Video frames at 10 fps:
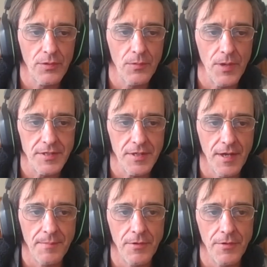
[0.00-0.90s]
quite a
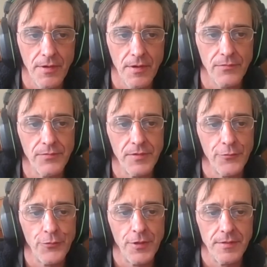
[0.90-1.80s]
number of
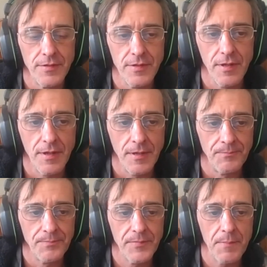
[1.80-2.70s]
different
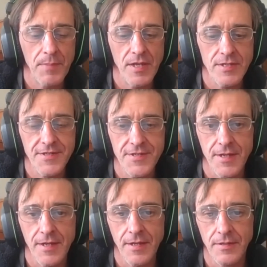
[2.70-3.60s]
pests,
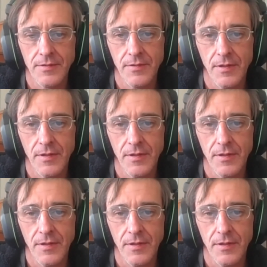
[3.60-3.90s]
and